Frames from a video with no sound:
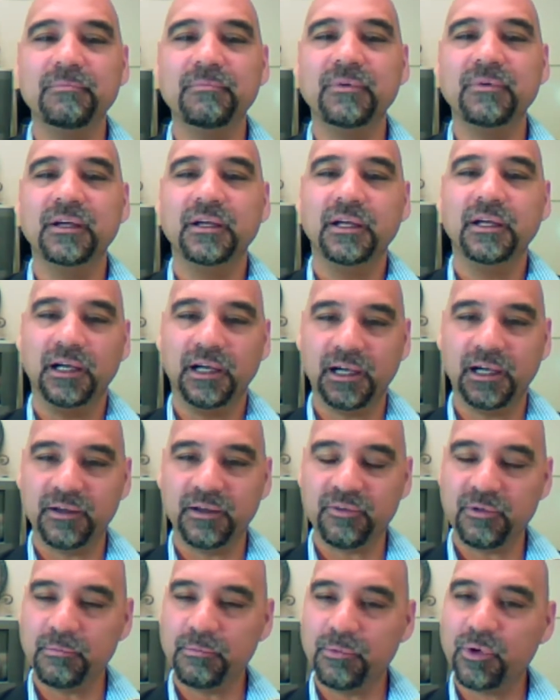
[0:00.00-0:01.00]
So
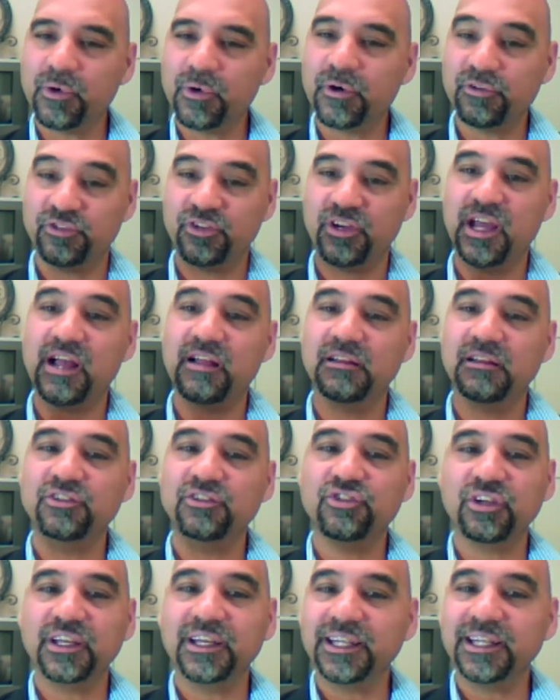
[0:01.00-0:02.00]
the bigger the team,
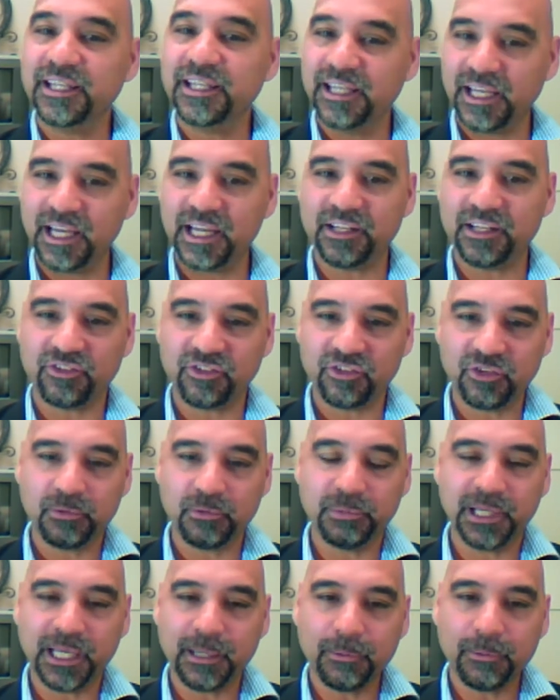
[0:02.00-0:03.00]
uh, the more
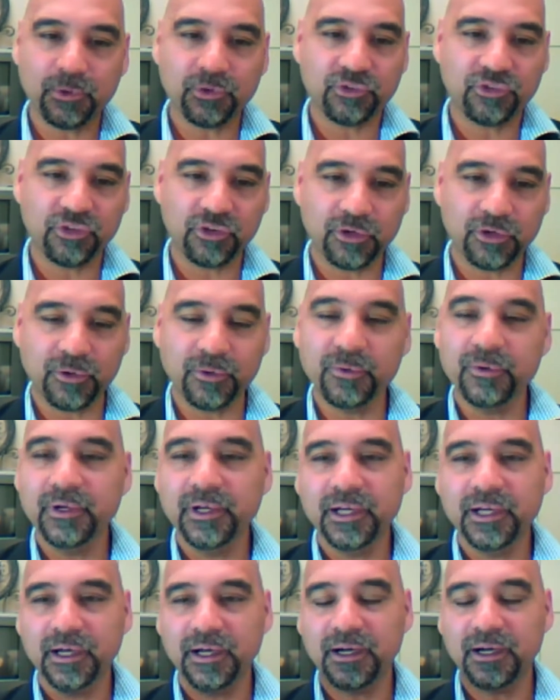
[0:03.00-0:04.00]
challenging it
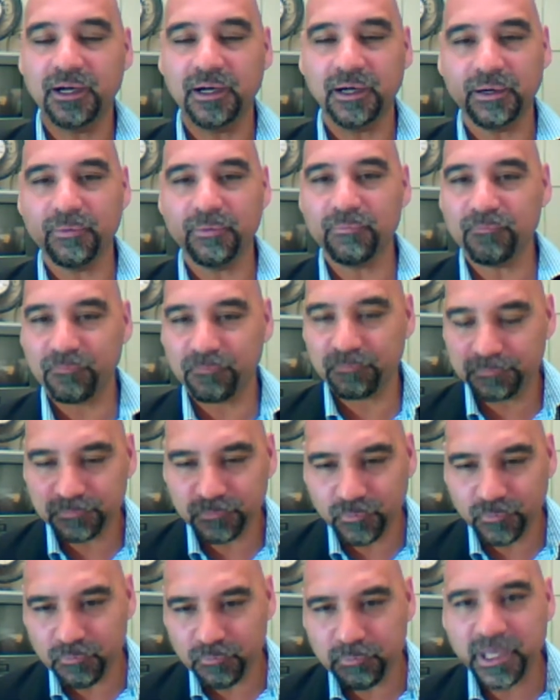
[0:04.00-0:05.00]
gets to be able
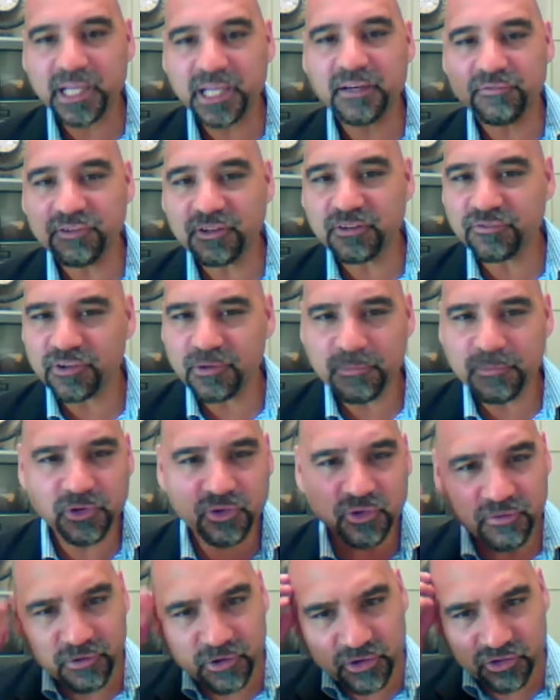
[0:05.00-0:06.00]
to
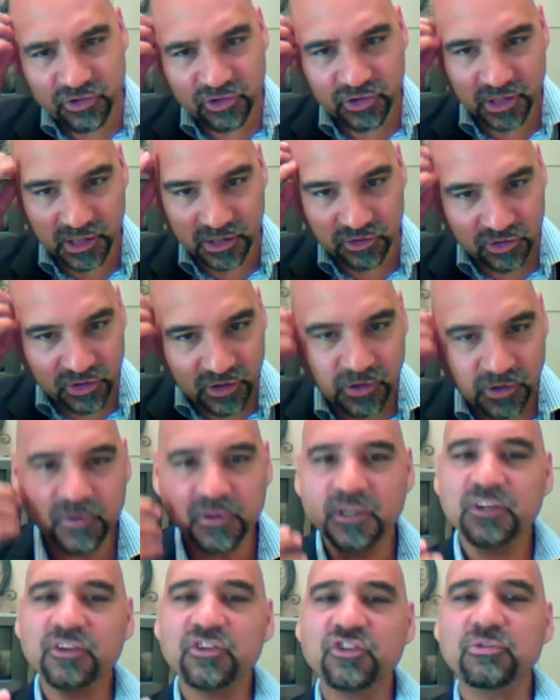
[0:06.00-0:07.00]
uh,
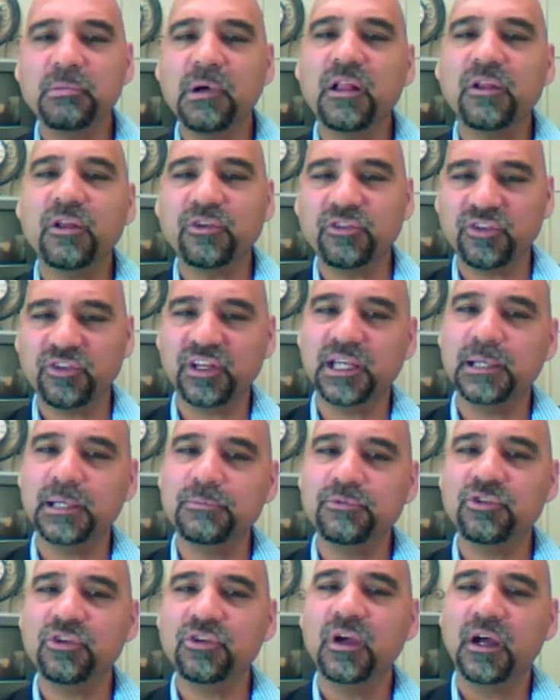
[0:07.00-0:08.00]
benefit from the
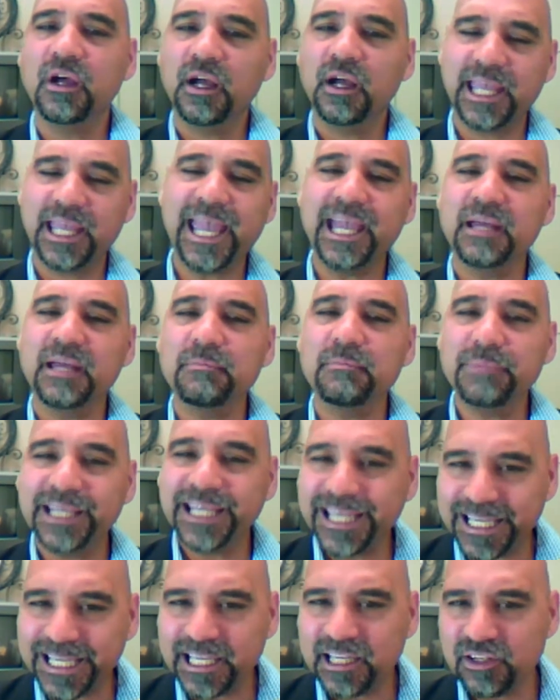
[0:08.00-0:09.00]
diversity. So
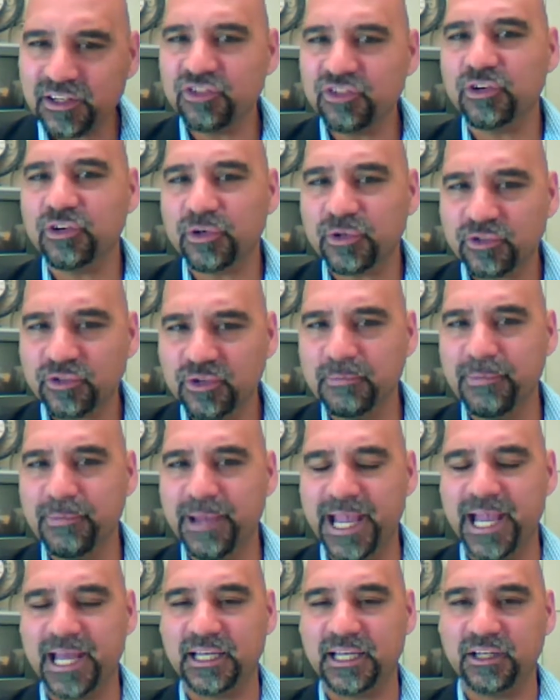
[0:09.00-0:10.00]
smaller teams
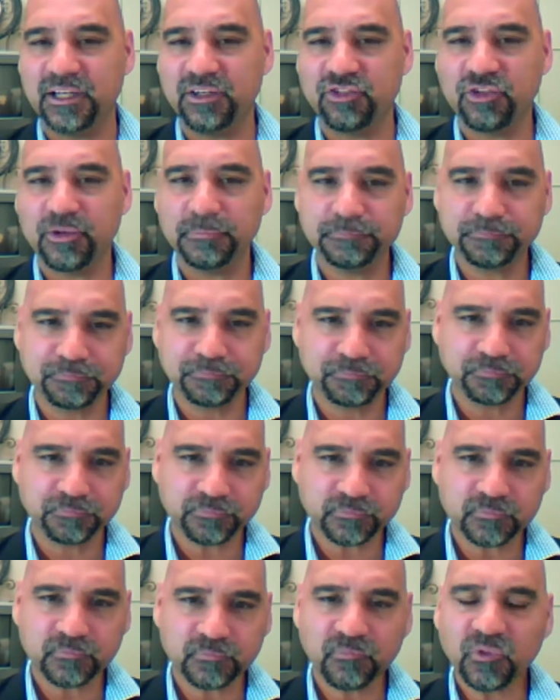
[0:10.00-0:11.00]
can be
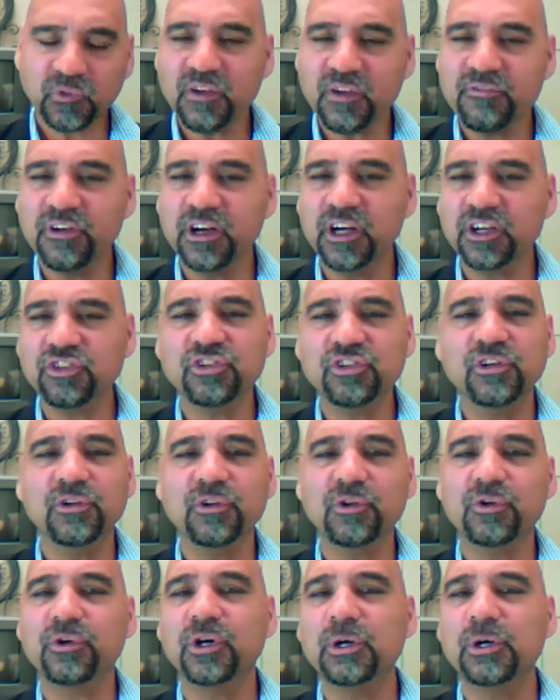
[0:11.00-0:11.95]
easier to manage.